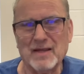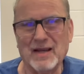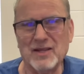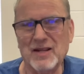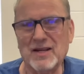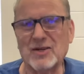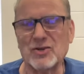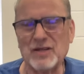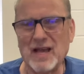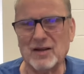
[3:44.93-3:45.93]
Now, you need to
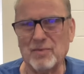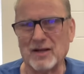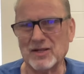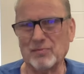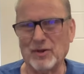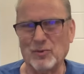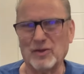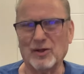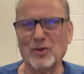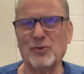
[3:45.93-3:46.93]
understand about something
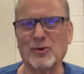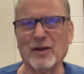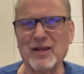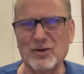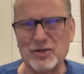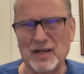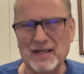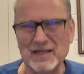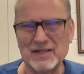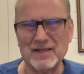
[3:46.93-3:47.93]
with the Lutheran
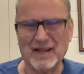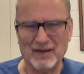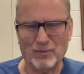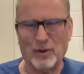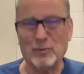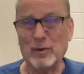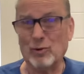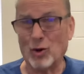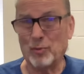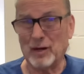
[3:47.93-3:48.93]
liturgy is when we
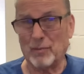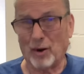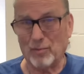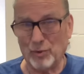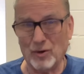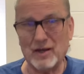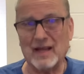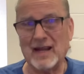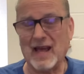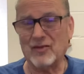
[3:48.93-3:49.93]
would open up our book,
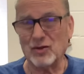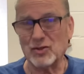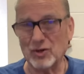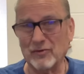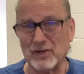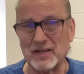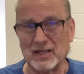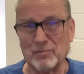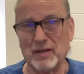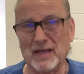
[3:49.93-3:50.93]
it had the service
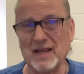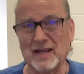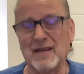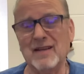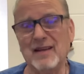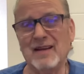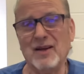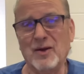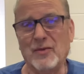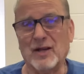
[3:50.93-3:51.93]
at the beginning
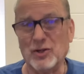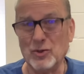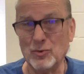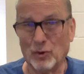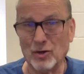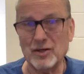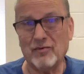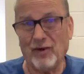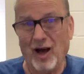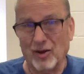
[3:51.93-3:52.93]
that you were to
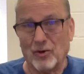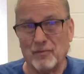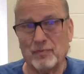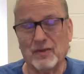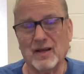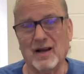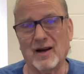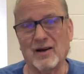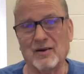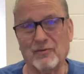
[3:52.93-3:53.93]
follow
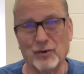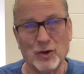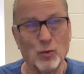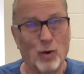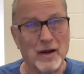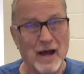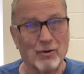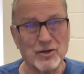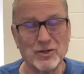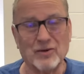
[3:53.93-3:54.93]
for your 1
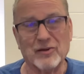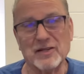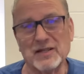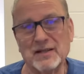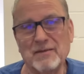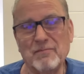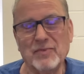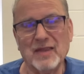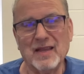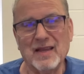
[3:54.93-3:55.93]
hour service.
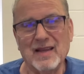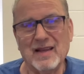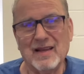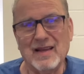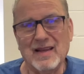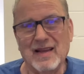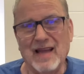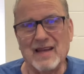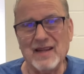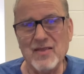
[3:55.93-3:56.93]

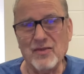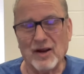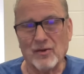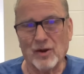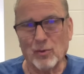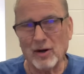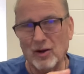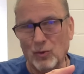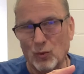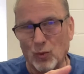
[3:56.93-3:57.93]
And in there were
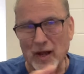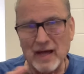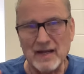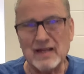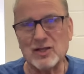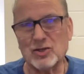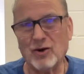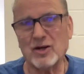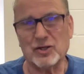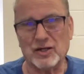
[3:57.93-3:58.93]
little red
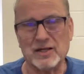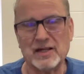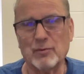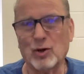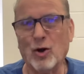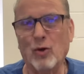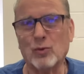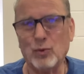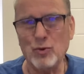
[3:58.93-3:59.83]
instructions. They were called